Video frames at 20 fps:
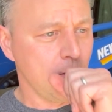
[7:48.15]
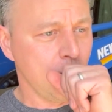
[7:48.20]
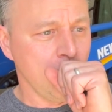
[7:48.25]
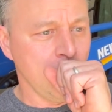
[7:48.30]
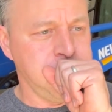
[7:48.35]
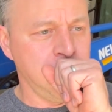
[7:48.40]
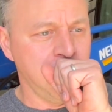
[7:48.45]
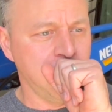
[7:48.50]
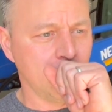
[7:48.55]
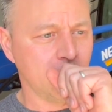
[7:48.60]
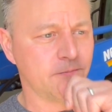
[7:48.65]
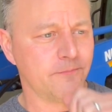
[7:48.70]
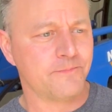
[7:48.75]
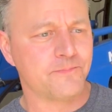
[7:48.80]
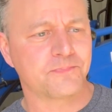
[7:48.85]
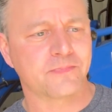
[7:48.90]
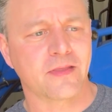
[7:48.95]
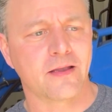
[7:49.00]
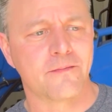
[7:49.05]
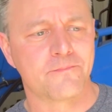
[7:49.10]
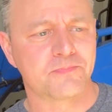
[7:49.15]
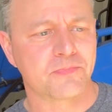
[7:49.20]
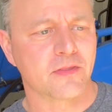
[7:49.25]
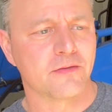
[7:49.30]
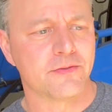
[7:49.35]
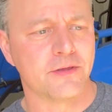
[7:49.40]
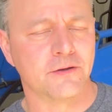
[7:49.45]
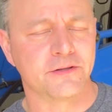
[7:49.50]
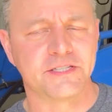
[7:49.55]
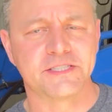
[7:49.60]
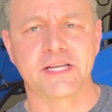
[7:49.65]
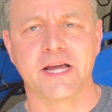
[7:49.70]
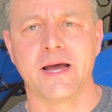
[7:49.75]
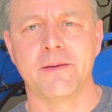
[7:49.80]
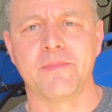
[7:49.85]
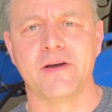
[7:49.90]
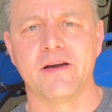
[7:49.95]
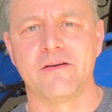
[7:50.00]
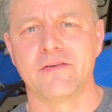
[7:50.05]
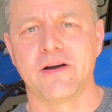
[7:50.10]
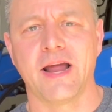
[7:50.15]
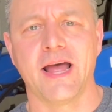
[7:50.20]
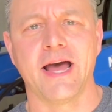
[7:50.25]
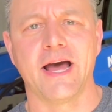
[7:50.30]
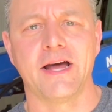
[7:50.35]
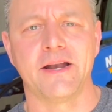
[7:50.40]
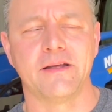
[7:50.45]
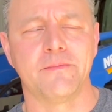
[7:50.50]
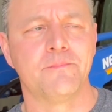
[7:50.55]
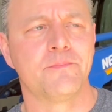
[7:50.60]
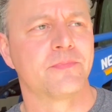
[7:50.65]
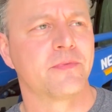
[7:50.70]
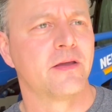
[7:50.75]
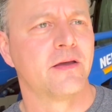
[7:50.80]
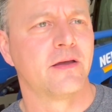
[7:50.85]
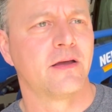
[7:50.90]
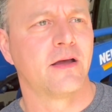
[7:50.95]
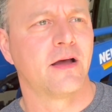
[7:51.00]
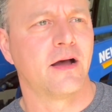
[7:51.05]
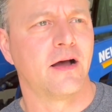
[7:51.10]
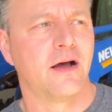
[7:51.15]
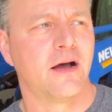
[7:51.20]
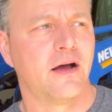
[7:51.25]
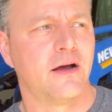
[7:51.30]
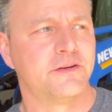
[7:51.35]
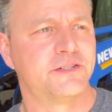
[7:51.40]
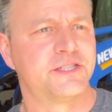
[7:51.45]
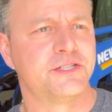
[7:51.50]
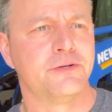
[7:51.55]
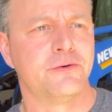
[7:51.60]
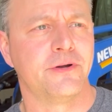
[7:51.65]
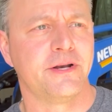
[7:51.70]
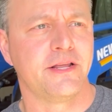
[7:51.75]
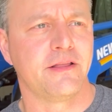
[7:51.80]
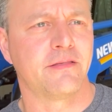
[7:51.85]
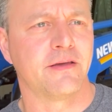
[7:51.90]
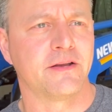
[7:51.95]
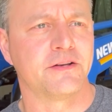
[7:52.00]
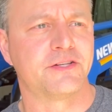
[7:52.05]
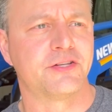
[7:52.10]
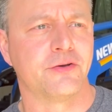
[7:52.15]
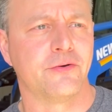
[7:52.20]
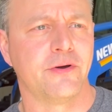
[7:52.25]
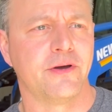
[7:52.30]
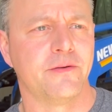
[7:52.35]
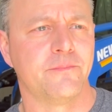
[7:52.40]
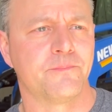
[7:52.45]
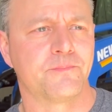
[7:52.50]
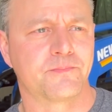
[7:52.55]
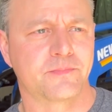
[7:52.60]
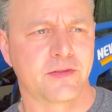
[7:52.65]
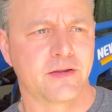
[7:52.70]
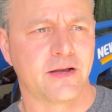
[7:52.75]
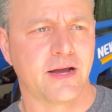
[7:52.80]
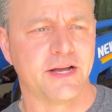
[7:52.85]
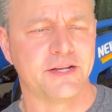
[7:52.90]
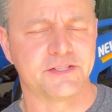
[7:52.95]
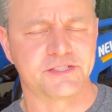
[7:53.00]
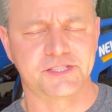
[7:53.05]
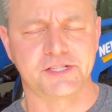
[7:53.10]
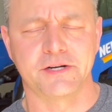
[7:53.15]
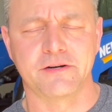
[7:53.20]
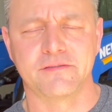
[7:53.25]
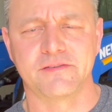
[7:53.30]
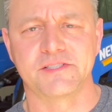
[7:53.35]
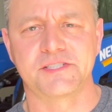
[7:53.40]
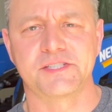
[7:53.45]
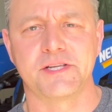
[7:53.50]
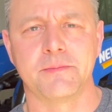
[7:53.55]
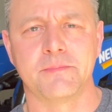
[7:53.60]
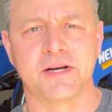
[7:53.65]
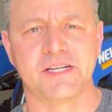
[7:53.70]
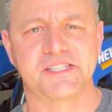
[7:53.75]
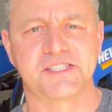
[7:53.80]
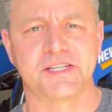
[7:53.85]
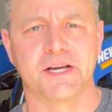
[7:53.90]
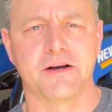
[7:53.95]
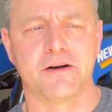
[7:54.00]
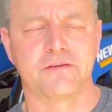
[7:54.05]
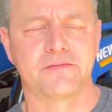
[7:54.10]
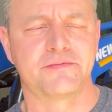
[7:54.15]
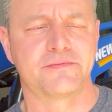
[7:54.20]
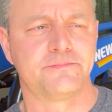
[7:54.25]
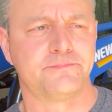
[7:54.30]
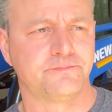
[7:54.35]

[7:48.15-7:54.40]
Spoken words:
The only time I ever had to do anything to it, I serviced it myself,